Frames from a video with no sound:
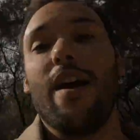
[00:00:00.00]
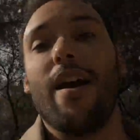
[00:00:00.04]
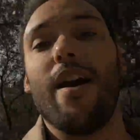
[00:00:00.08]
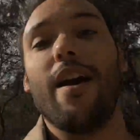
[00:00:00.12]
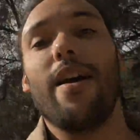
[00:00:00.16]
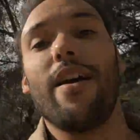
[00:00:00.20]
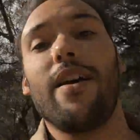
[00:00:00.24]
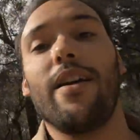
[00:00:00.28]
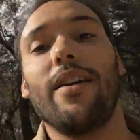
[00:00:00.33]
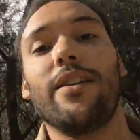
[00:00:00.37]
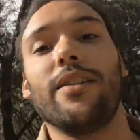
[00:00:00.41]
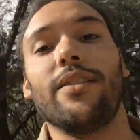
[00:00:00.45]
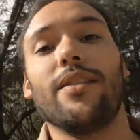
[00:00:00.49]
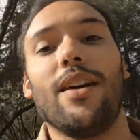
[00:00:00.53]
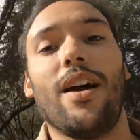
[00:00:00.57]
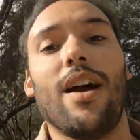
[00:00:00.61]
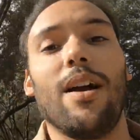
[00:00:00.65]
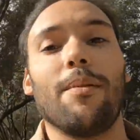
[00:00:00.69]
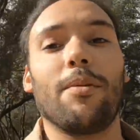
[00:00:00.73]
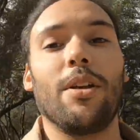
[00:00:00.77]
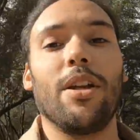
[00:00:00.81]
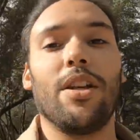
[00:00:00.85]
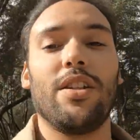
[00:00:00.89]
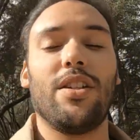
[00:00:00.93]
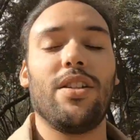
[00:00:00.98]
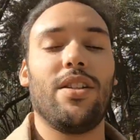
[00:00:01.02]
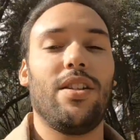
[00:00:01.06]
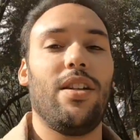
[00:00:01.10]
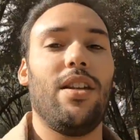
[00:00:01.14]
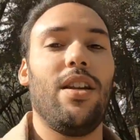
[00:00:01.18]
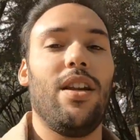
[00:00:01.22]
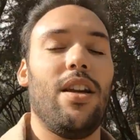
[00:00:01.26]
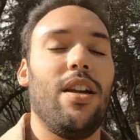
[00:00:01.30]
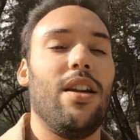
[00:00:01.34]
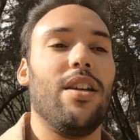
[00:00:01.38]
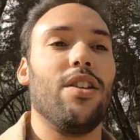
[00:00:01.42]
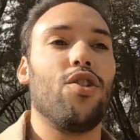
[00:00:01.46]
and I'm gonna
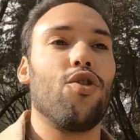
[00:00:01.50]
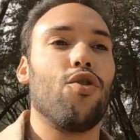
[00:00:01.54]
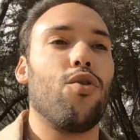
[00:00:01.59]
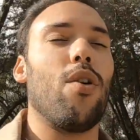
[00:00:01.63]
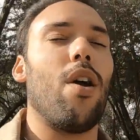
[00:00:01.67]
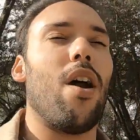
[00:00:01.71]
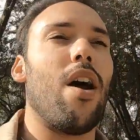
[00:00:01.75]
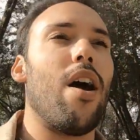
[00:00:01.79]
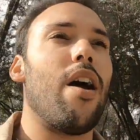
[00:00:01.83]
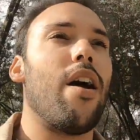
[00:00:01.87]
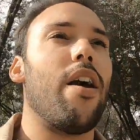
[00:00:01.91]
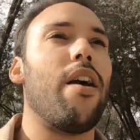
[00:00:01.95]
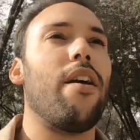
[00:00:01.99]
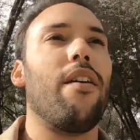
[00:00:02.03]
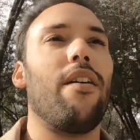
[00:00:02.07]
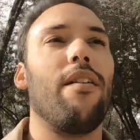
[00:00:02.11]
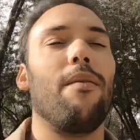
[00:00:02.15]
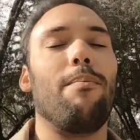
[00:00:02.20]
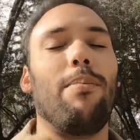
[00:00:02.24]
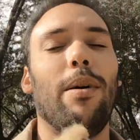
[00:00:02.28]
see and try a